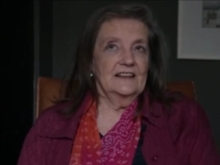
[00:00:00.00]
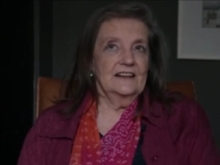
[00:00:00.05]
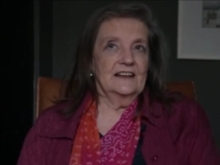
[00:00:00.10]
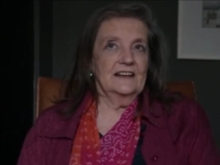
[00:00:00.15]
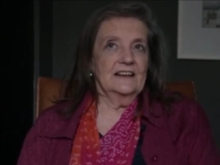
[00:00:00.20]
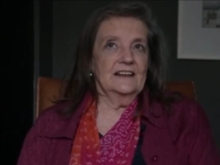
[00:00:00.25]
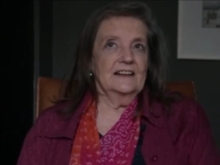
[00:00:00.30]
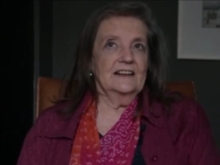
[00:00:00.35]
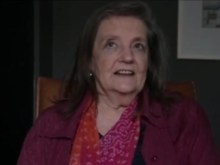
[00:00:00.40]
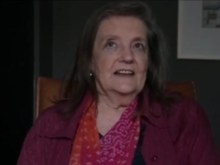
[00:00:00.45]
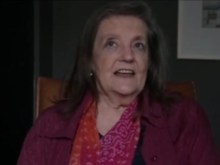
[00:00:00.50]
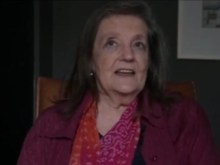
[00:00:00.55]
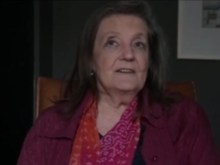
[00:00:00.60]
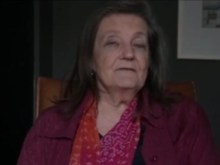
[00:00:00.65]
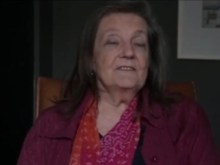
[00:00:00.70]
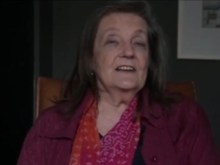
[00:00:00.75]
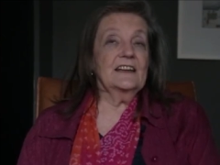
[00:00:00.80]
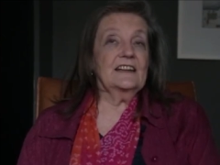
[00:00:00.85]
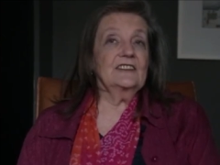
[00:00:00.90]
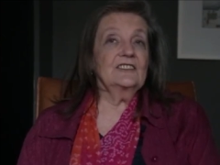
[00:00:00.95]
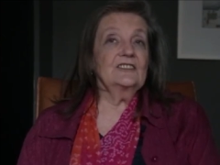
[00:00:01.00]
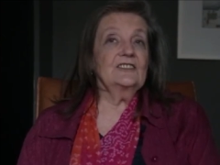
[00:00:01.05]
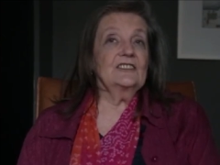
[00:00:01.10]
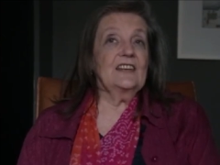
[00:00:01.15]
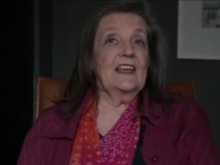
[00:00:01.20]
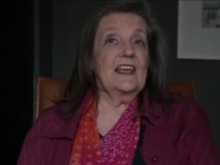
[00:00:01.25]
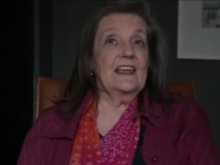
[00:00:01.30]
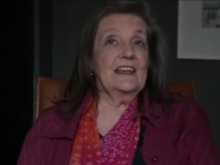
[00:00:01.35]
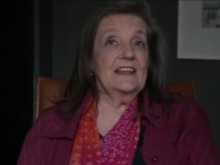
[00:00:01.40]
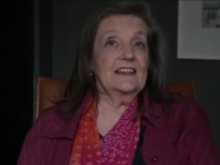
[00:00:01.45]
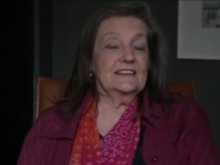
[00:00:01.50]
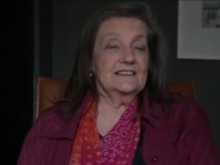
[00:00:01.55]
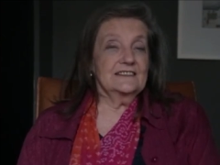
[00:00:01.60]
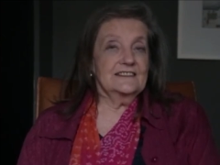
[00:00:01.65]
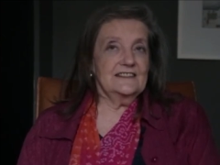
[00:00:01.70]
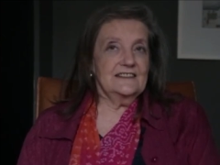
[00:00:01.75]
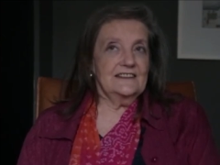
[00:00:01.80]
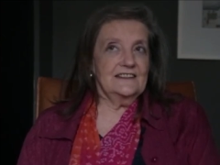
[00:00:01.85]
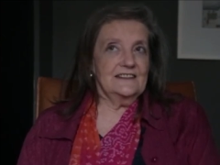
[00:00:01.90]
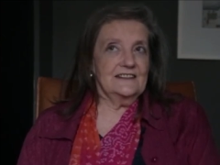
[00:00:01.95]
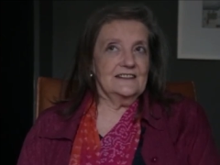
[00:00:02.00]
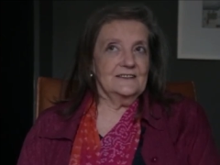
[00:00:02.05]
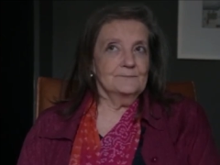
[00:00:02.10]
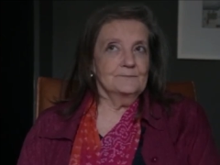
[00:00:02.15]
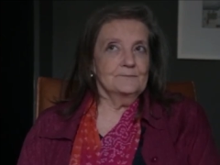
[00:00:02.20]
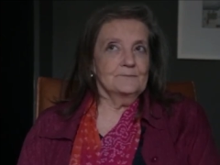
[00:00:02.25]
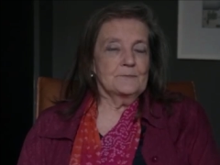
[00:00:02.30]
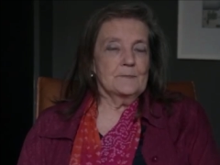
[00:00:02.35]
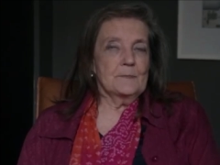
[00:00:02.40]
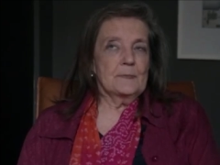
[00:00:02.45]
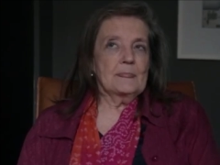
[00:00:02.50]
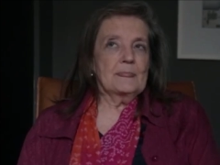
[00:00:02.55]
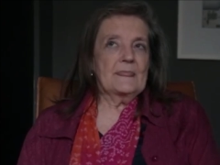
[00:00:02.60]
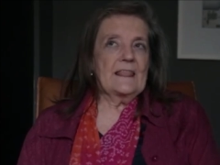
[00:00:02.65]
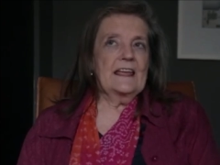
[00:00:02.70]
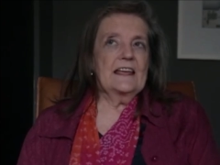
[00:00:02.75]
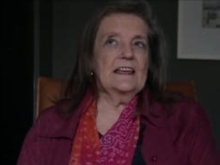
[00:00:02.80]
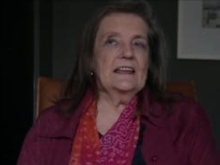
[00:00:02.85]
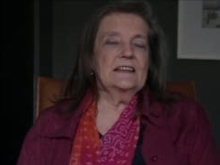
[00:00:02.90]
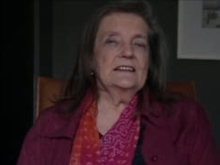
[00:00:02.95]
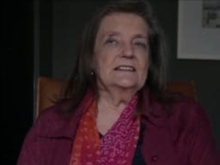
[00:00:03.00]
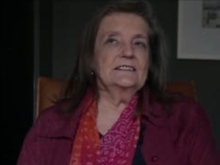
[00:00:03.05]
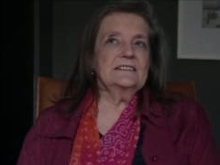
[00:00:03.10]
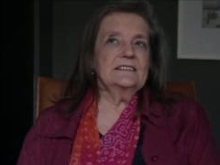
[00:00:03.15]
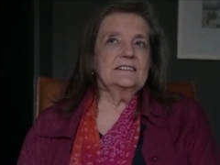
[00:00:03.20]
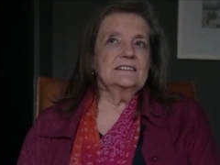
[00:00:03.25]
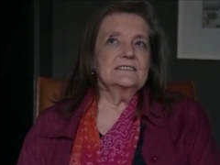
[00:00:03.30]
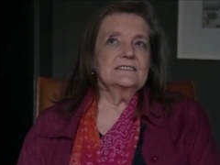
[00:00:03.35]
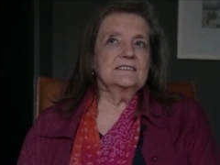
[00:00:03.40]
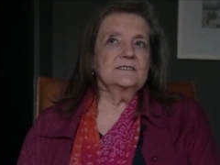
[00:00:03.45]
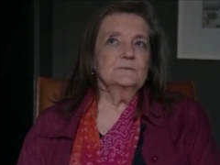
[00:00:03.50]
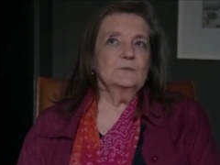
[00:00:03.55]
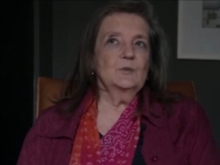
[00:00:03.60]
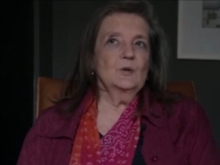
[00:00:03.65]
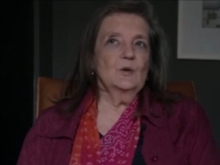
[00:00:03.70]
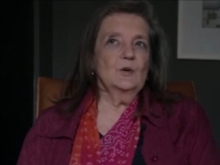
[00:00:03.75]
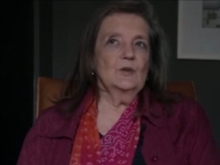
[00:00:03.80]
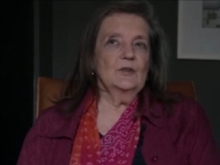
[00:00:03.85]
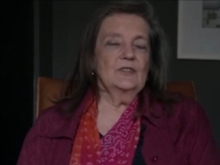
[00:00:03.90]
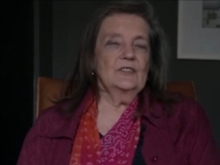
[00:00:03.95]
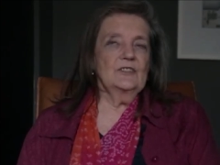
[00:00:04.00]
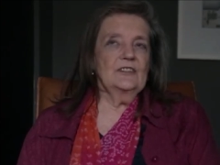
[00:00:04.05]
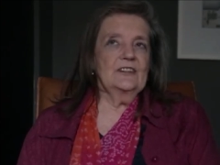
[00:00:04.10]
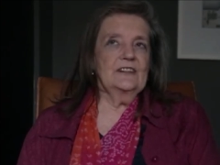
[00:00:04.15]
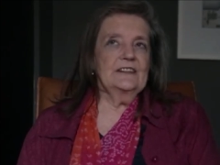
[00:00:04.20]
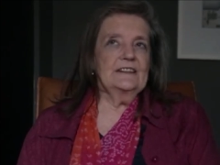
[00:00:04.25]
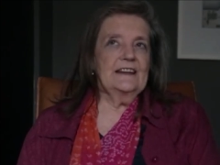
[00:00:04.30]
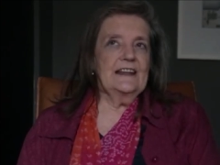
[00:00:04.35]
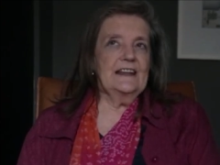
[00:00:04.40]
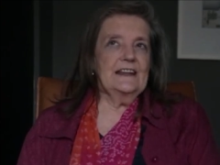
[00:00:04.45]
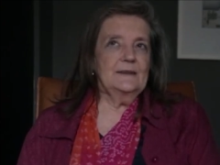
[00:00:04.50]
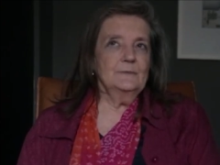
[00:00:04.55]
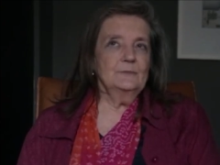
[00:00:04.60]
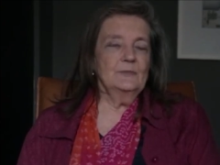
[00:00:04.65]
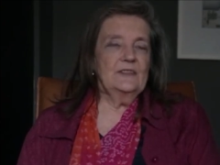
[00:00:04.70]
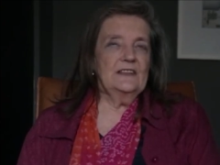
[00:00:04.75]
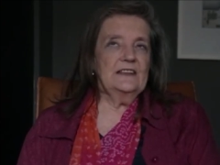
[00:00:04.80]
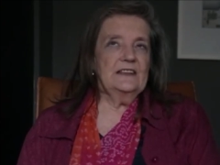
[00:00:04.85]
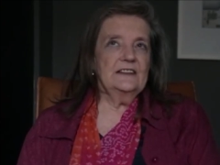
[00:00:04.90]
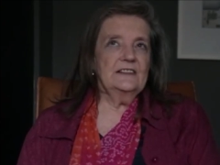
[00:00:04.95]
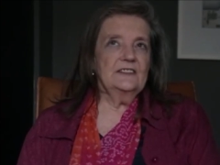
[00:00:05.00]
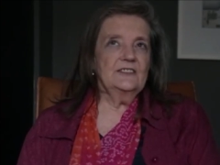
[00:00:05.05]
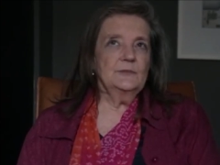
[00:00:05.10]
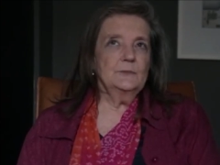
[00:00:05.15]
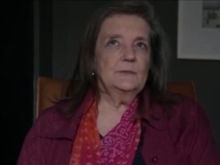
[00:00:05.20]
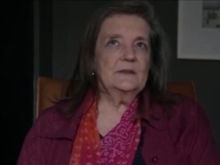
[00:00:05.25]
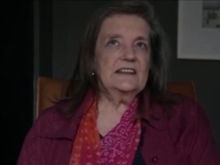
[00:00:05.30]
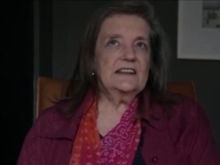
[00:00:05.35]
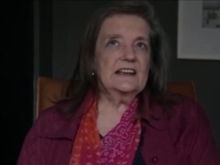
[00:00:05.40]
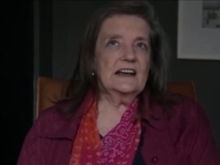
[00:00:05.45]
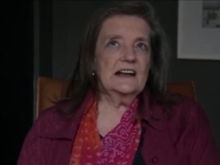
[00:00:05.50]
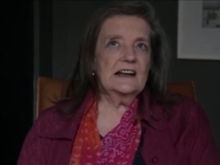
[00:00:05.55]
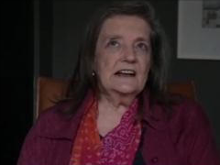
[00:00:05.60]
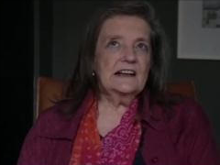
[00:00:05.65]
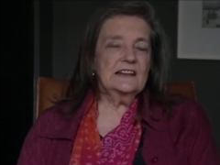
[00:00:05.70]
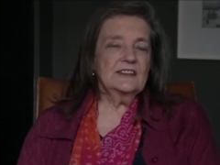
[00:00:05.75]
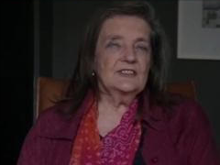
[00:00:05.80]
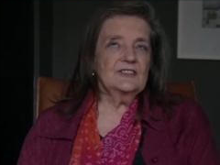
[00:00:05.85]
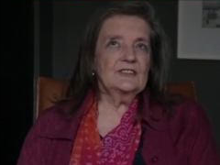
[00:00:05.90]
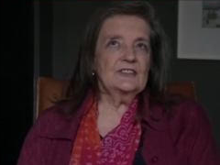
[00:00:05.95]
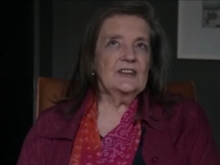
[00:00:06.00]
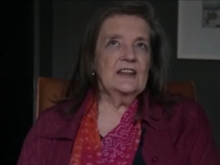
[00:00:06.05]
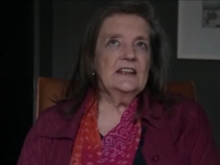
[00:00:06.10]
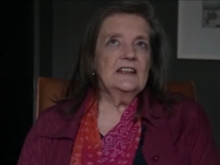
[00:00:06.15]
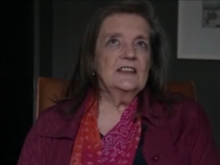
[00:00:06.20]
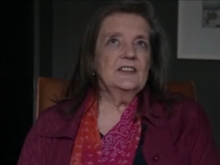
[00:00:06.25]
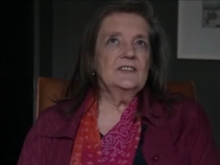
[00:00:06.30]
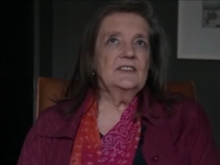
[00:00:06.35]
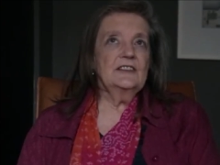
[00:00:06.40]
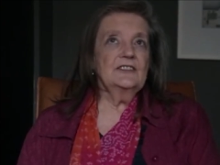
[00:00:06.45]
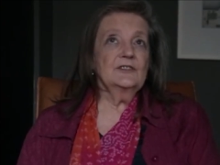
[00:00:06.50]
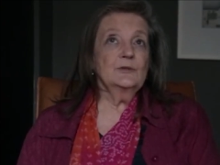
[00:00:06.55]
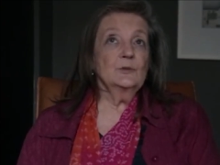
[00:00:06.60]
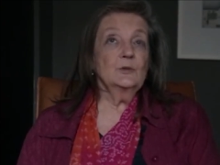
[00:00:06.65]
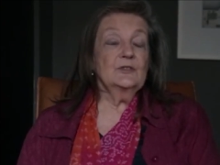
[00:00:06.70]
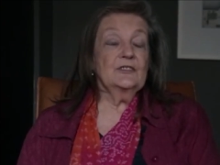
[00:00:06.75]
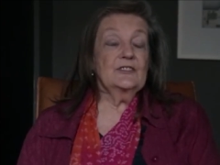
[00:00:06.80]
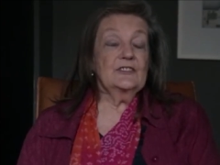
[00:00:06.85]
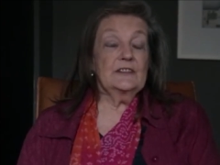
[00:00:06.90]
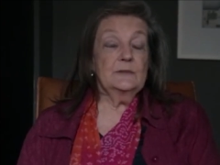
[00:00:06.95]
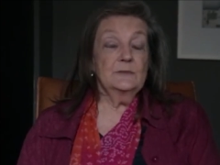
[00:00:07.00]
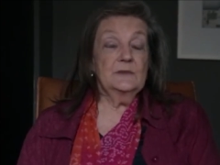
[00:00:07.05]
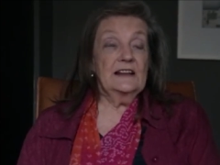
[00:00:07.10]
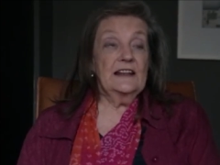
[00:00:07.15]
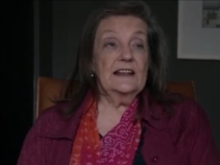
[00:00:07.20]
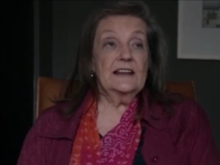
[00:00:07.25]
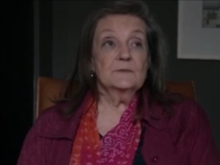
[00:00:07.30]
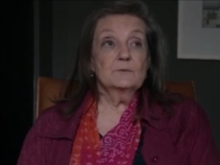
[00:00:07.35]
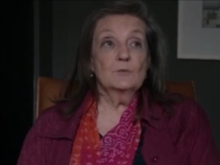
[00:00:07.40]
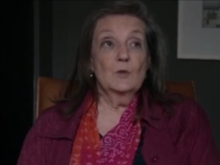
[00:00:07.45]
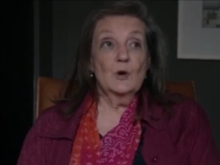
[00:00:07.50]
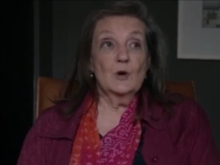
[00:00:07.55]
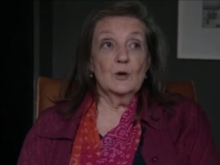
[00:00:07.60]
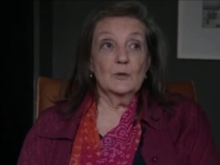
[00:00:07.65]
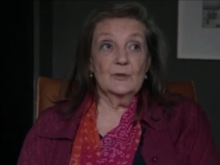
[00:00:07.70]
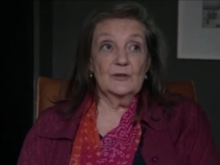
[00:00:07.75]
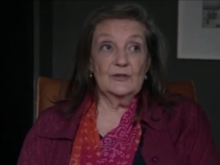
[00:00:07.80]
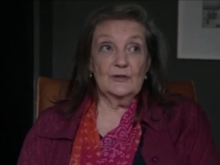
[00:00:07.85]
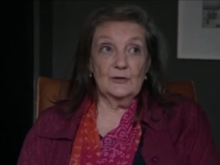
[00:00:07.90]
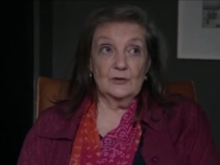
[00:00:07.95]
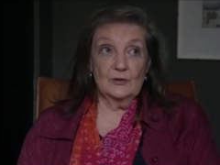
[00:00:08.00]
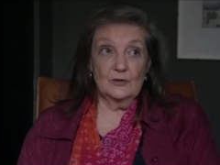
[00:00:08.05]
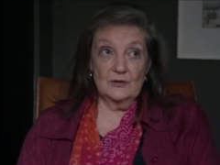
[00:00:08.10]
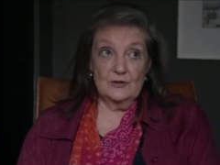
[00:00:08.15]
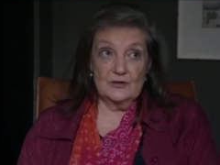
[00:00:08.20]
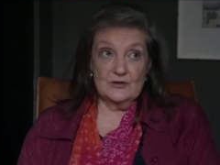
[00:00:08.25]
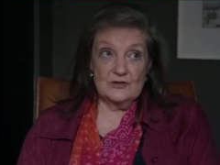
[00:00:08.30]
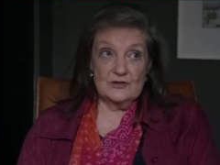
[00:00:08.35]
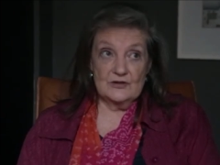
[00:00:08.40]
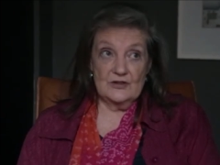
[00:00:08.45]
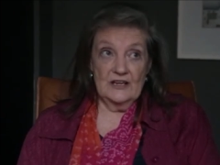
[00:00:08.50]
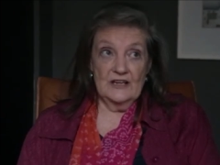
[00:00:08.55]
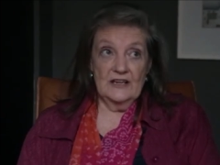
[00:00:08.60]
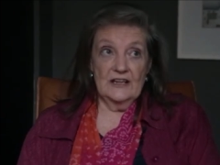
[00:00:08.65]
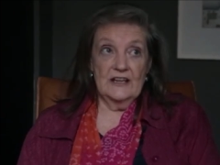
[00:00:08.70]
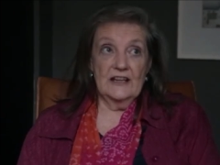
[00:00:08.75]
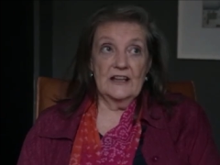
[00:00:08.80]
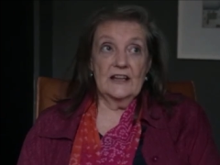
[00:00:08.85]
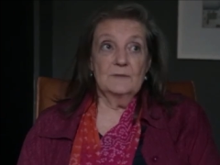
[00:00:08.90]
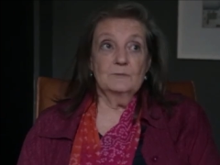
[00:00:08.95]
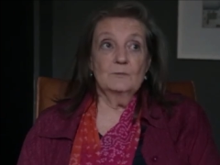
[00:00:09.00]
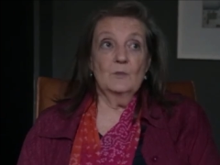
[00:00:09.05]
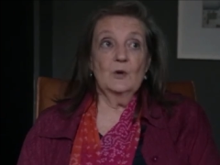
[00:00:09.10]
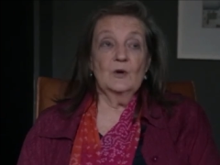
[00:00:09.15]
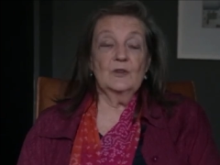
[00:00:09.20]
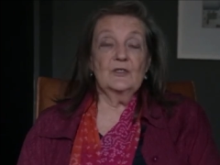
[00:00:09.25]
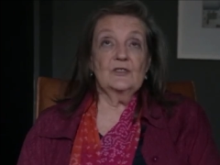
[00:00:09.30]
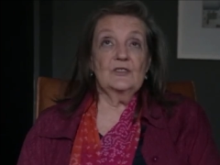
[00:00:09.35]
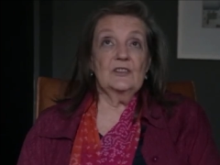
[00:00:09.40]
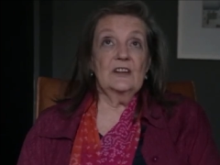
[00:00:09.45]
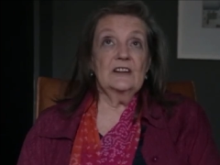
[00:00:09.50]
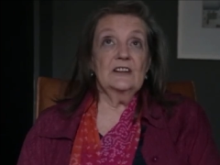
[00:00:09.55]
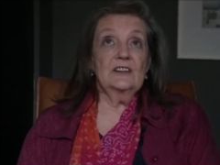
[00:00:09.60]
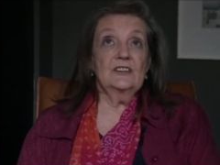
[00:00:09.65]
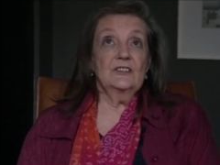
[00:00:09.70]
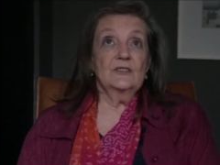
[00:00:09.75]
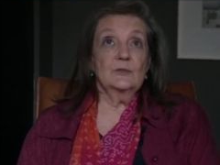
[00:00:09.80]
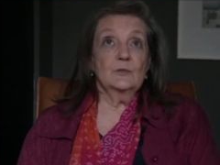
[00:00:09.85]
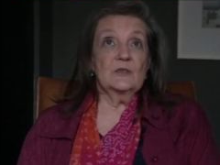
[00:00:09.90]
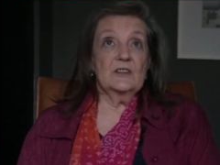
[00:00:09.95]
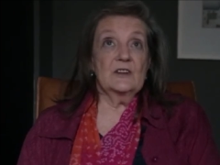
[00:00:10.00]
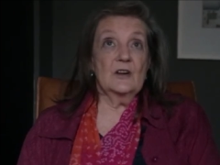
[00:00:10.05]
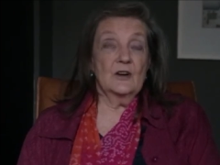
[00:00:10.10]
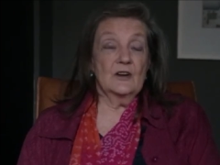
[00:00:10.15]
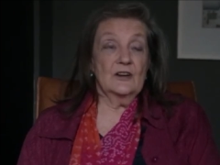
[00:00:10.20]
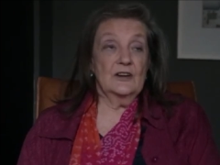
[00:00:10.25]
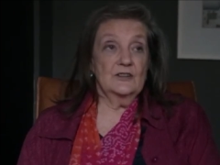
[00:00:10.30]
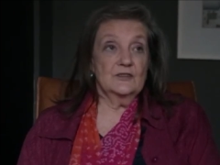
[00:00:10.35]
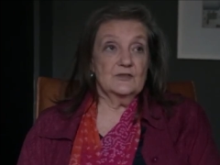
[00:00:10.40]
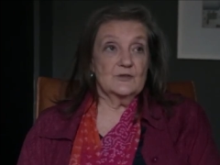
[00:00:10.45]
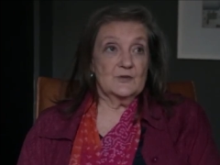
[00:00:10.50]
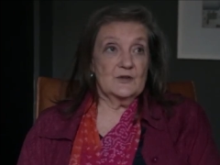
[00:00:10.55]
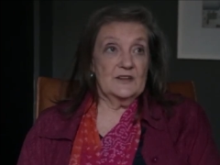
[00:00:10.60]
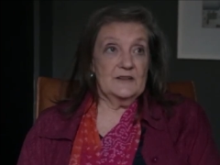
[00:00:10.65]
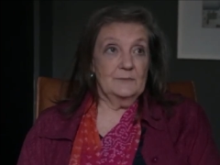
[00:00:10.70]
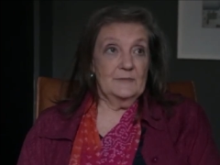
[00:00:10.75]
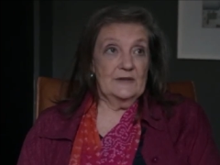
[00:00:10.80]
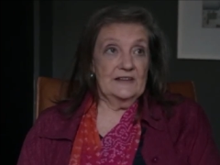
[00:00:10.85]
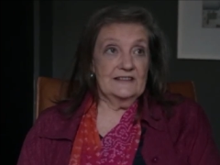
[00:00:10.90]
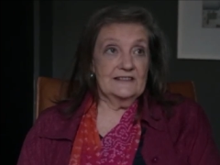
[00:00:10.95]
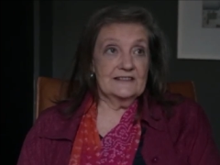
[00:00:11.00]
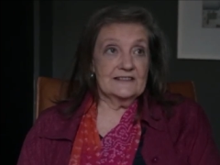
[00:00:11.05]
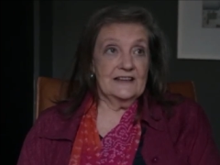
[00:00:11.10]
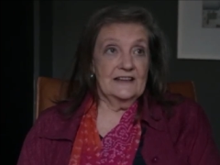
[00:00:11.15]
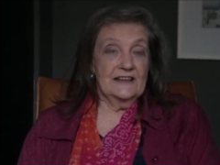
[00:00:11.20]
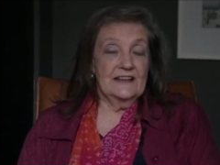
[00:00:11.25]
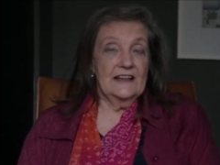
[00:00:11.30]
uh, F X A N D. And it's important to name these because this will stimulate more research and more studies regarding treatment,